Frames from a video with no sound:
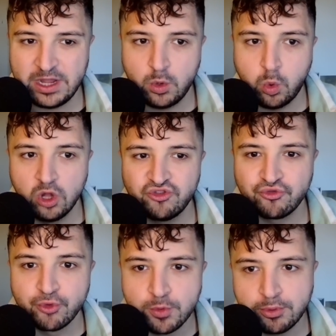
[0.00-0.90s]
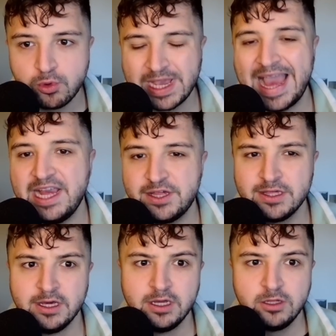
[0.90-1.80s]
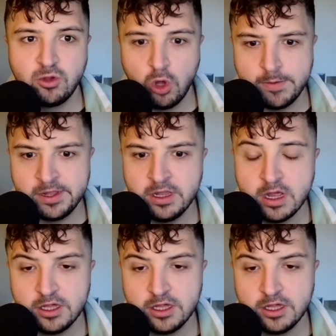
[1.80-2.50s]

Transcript: quadruple case tournament.